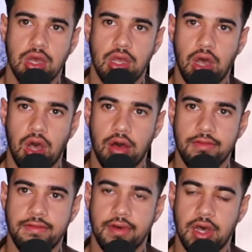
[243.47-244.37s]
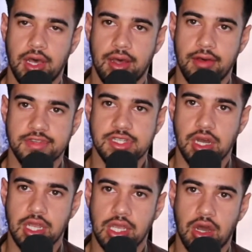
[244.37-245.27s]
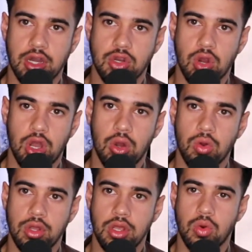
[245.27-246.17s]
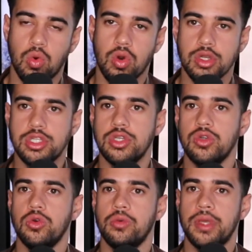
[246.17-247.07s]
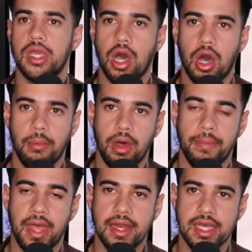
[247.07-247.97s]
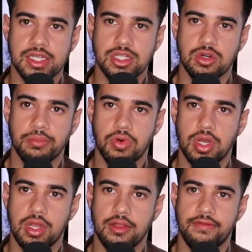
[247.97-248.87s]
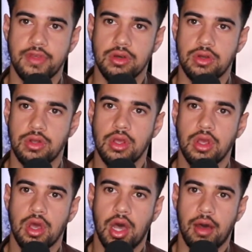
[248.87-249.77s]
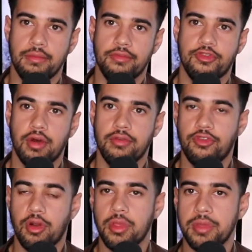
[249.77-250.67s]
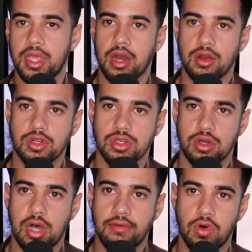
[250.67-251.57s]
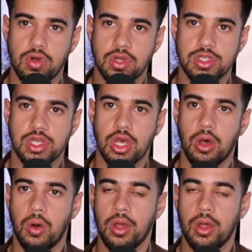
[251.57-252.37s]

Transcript: of uh, of study on your own in order to become a pen tester employed in the field uh, from from the beginners level. So